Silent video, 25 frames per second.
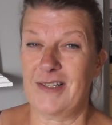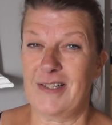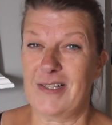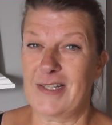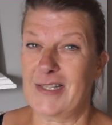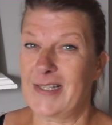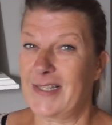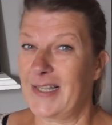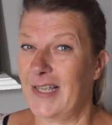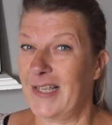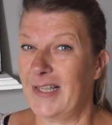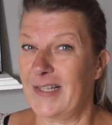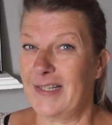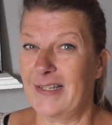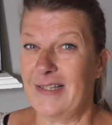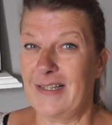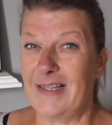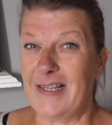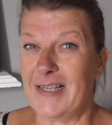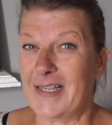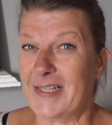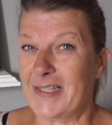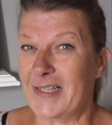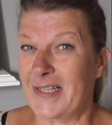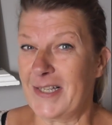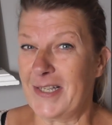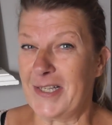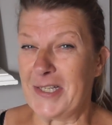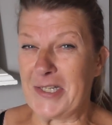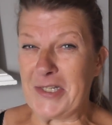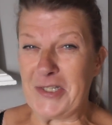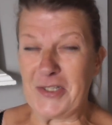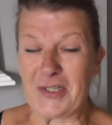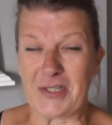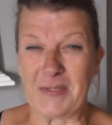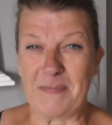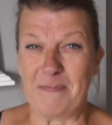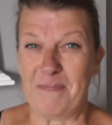sit and
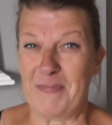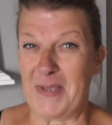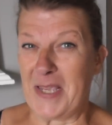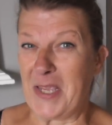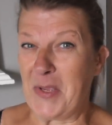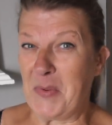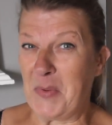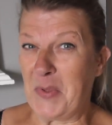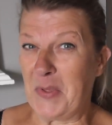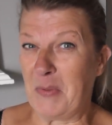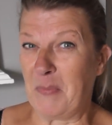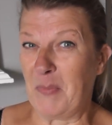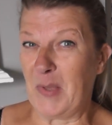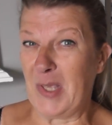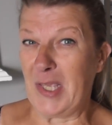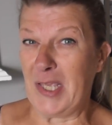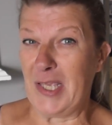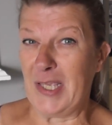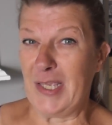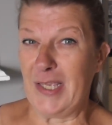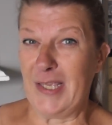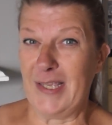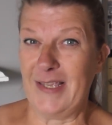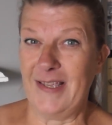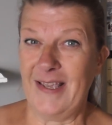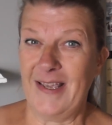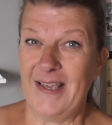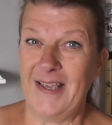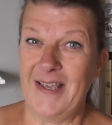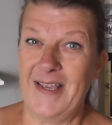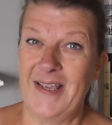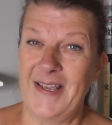listen, just be with me,